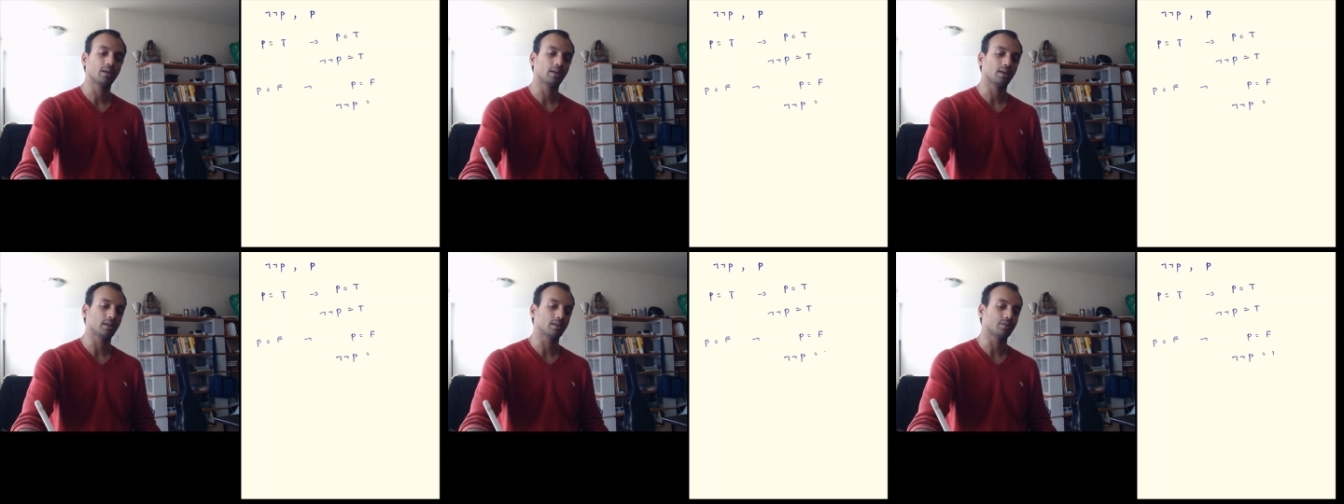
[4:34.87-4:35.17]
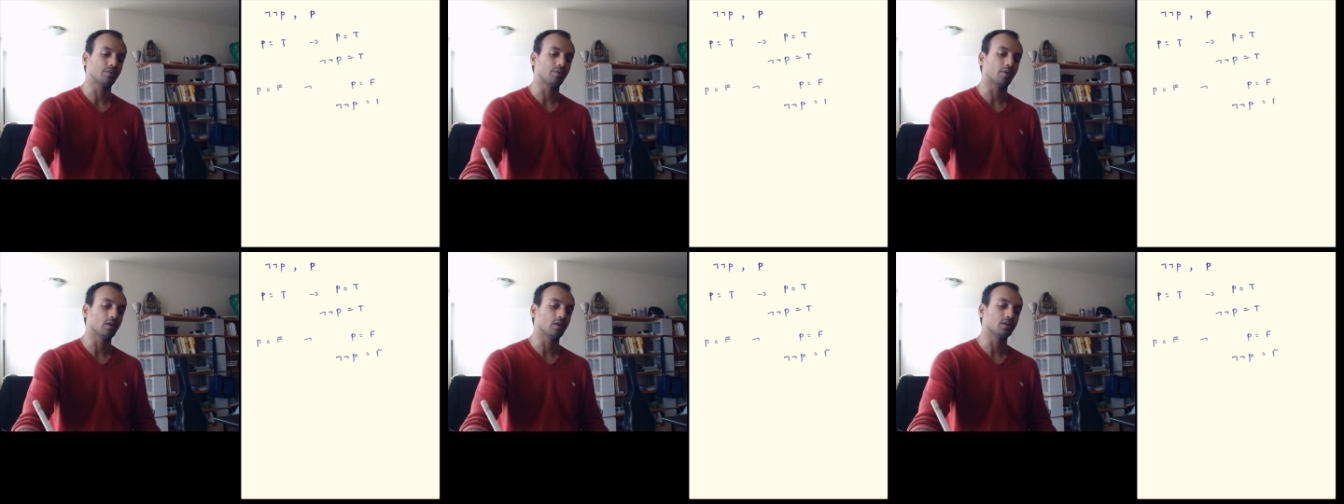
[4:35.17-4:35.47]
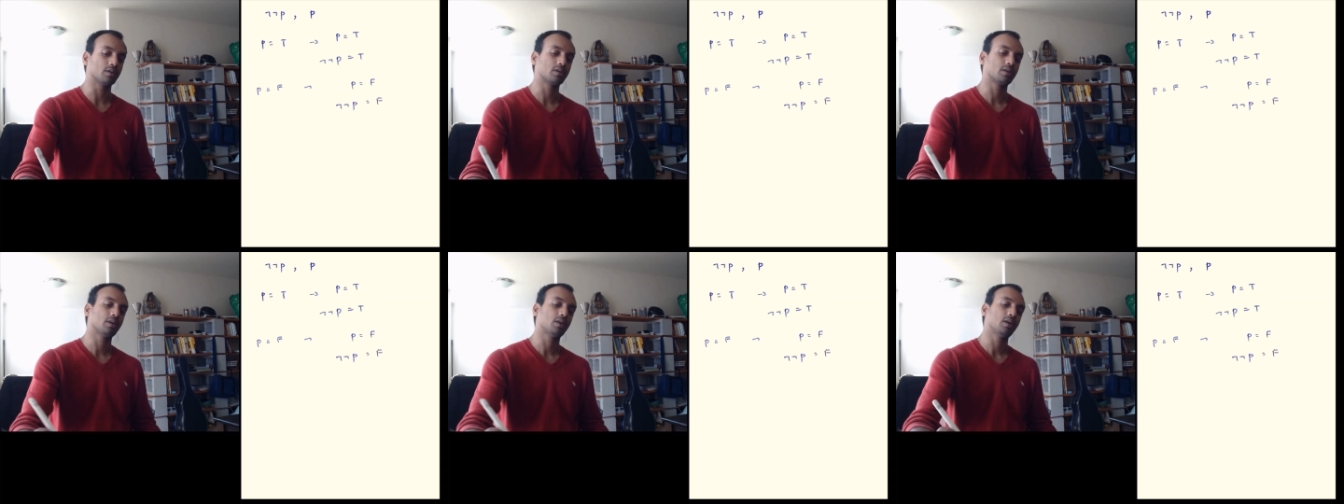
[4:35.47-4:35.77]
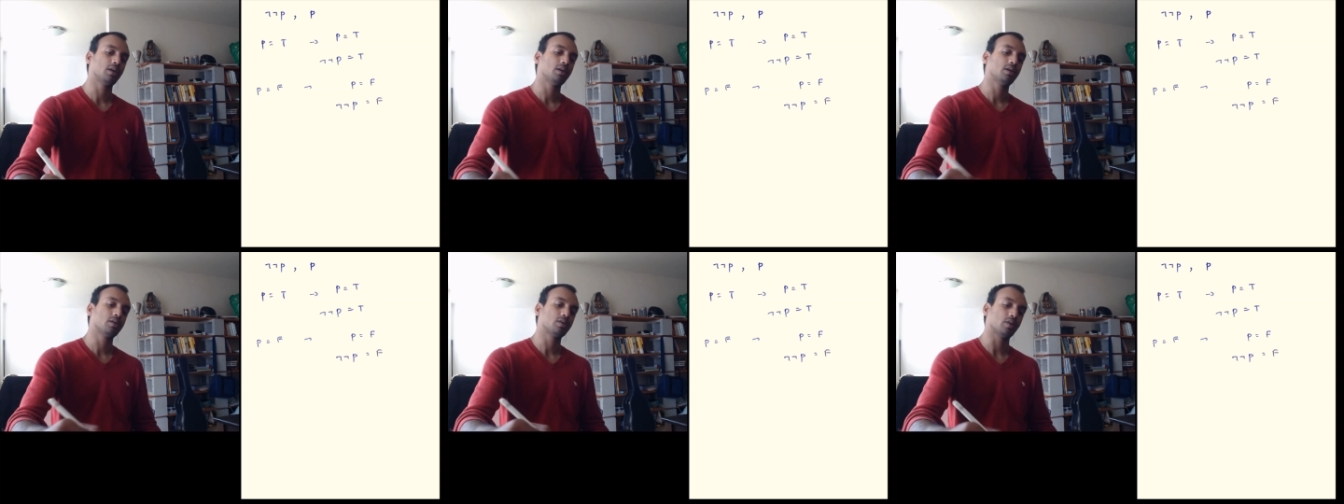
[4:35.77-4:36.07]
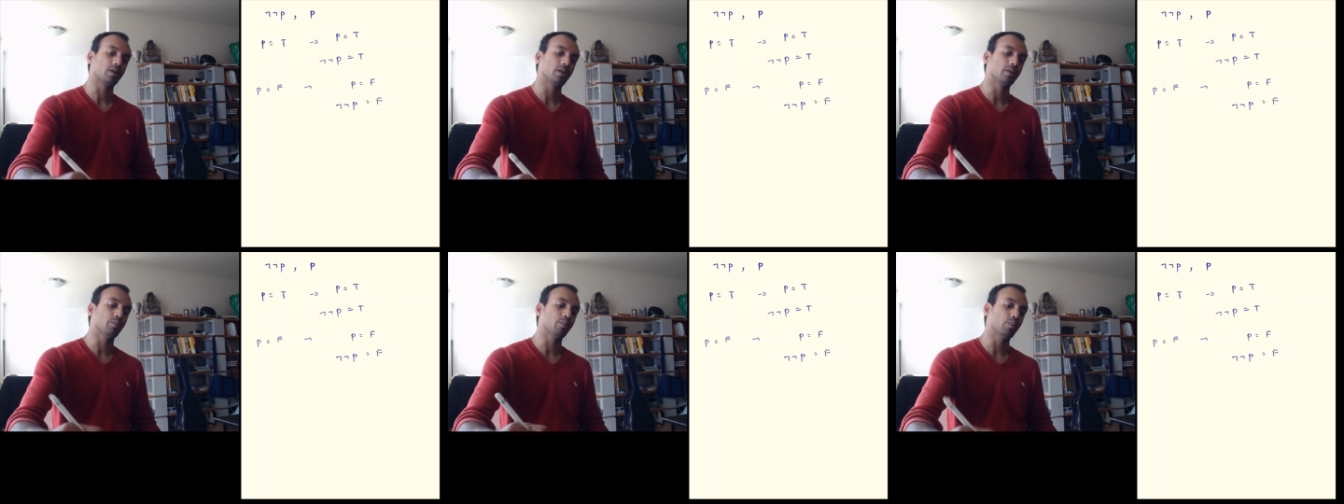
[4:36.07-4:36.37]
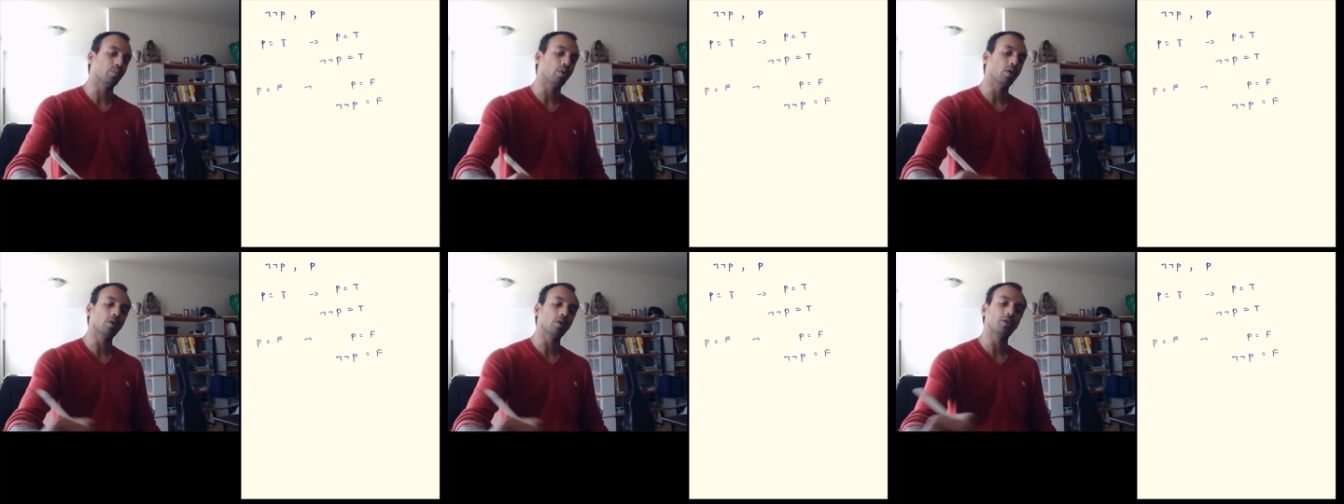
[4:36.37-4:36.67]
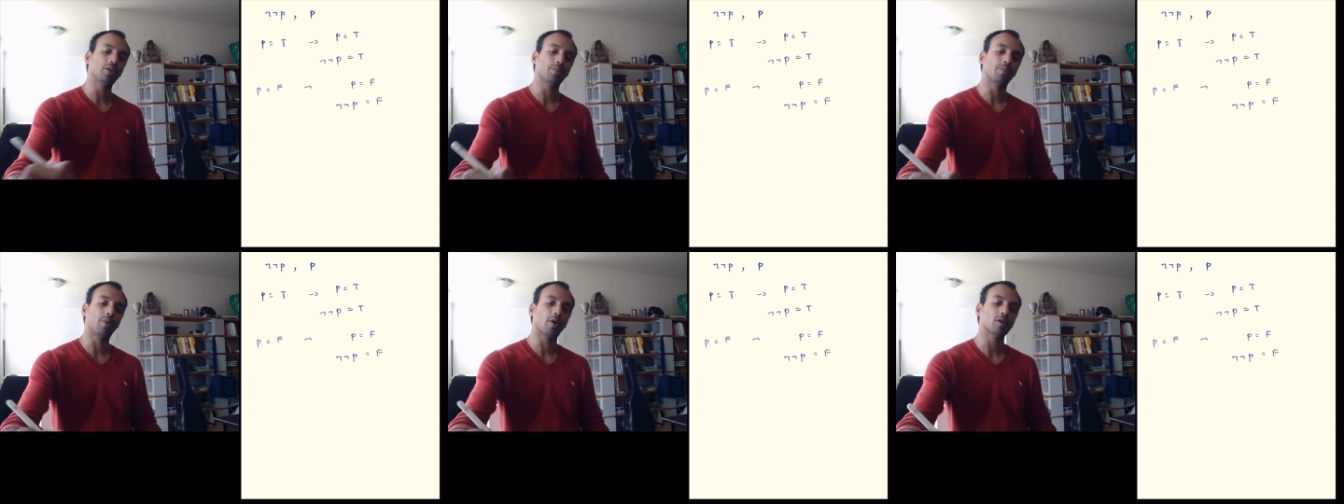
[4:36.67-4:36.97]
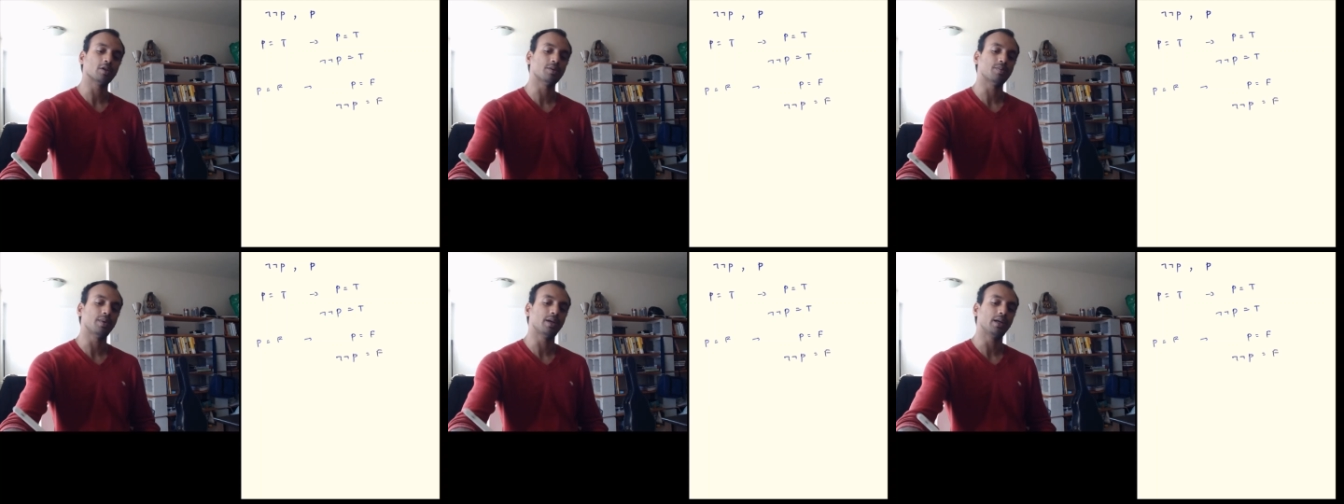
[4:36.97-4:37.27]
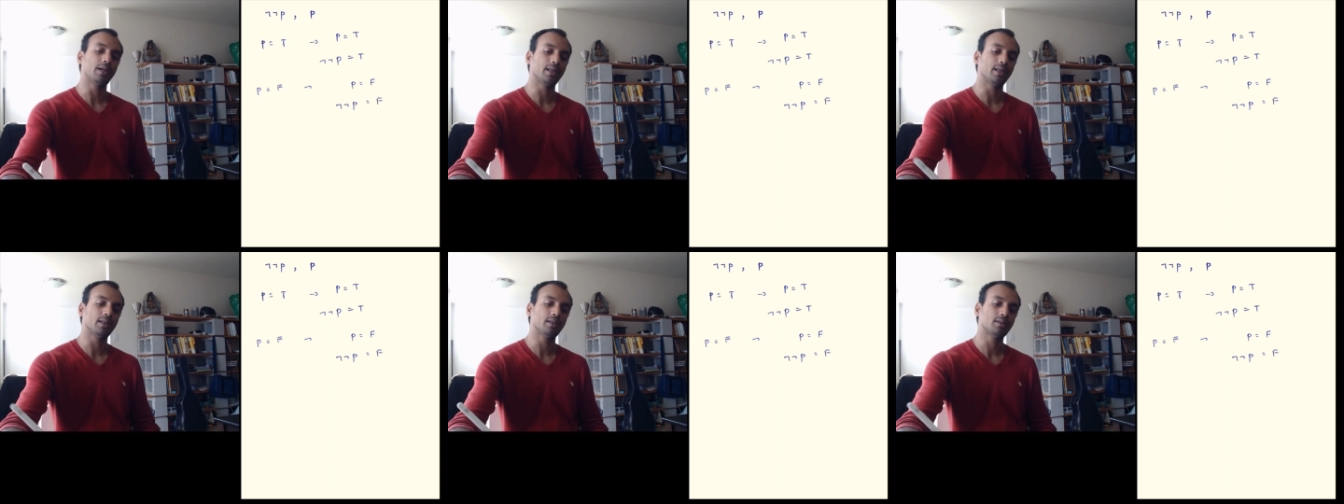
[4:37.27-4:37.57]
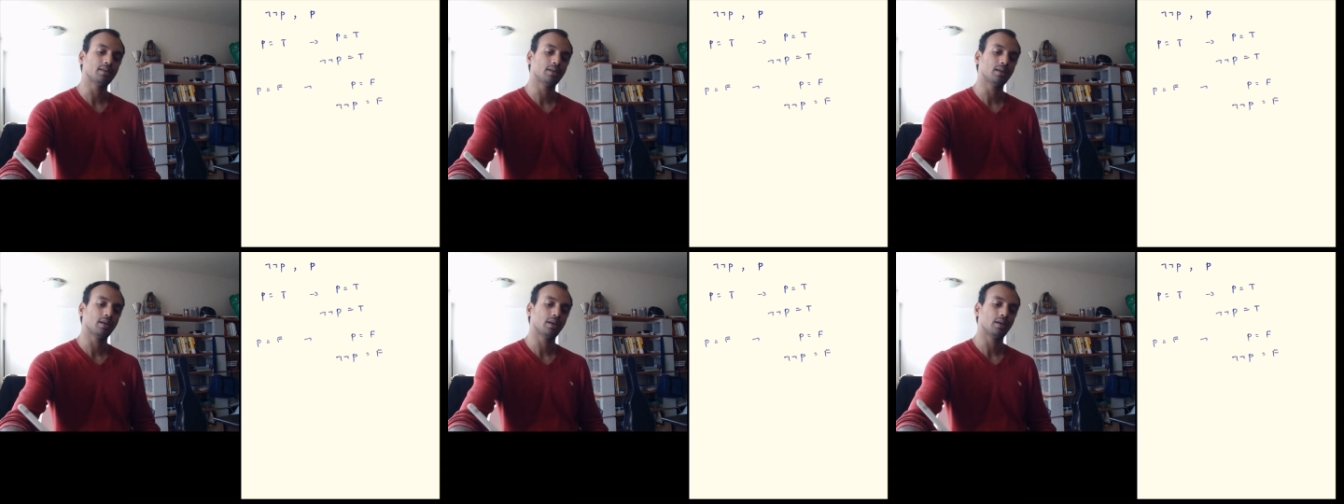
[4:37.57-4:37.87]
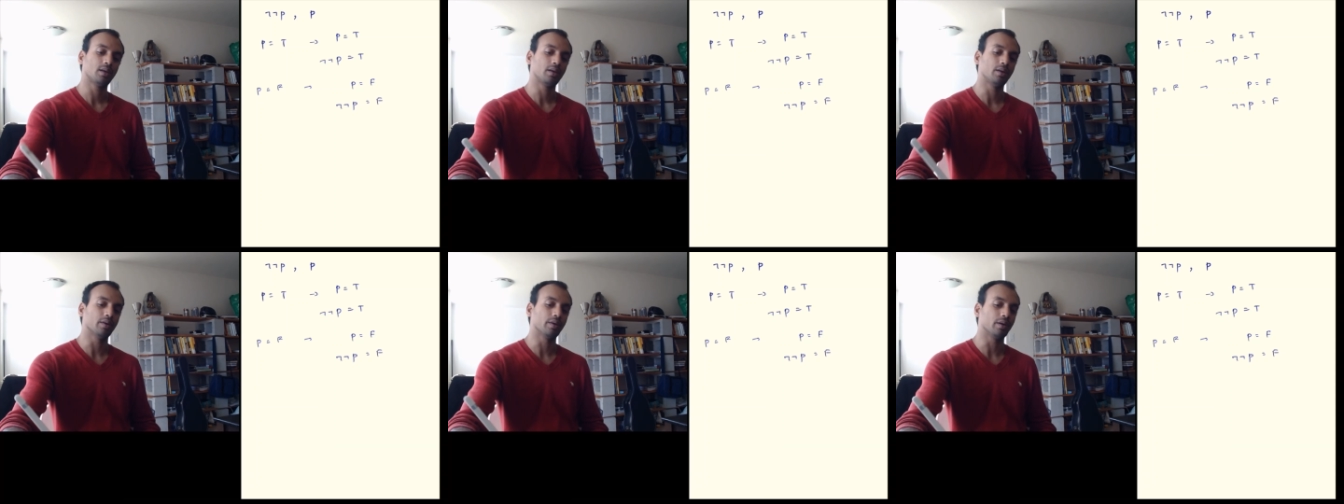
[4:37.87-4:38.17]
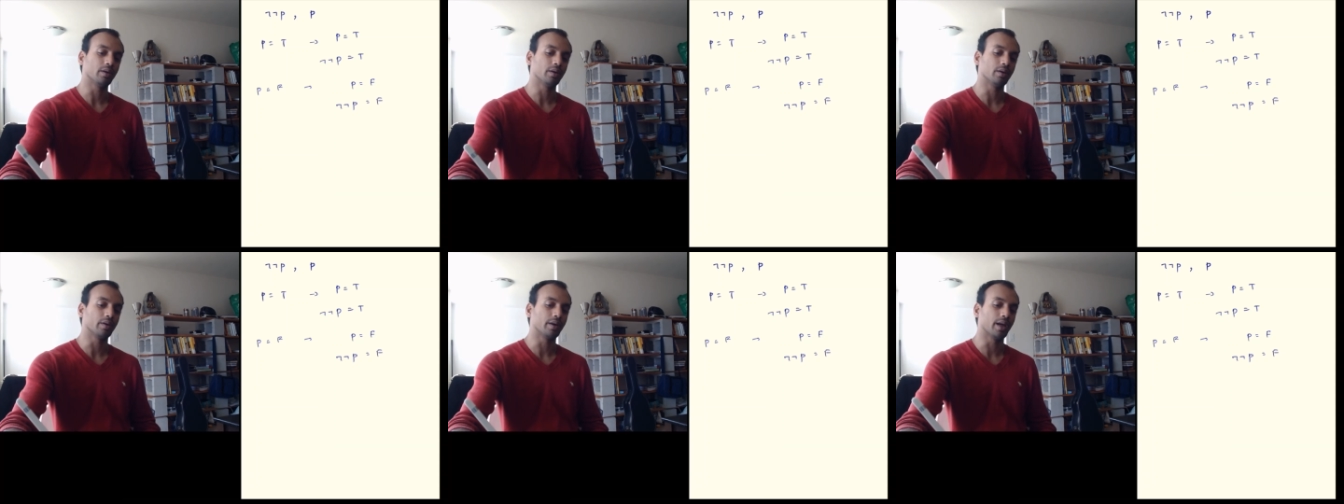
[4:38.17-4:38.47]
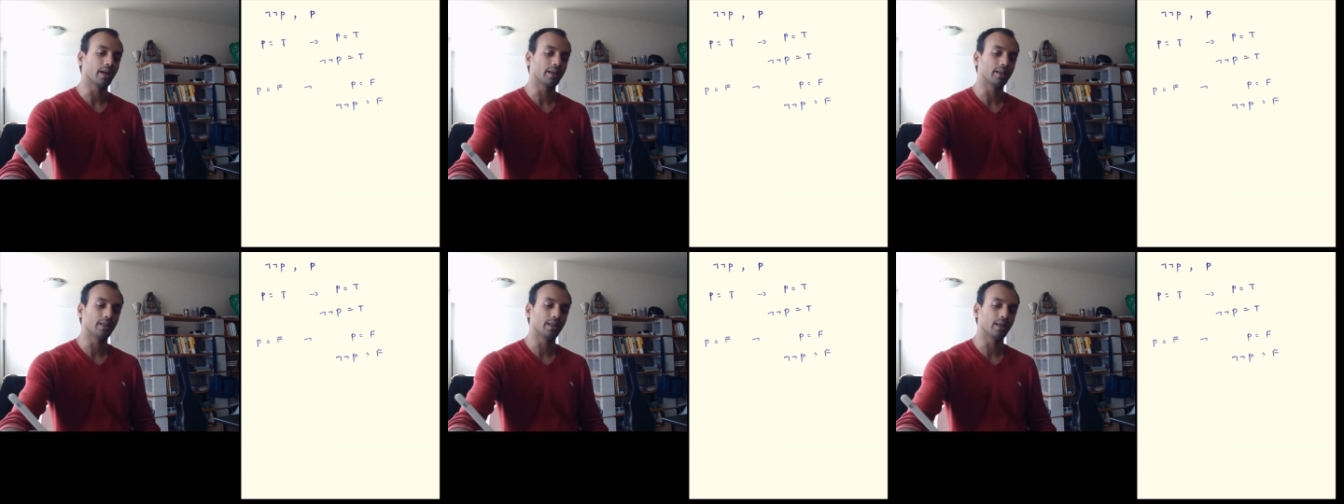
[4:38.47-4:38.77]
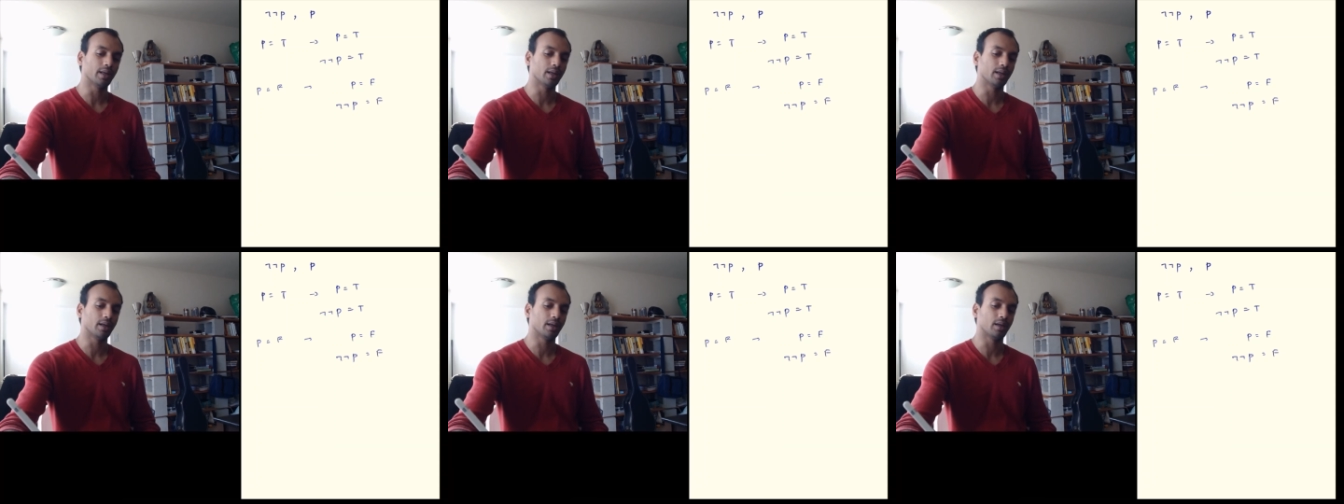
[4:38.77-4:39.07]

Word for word: is false so in both the possibilities you you get the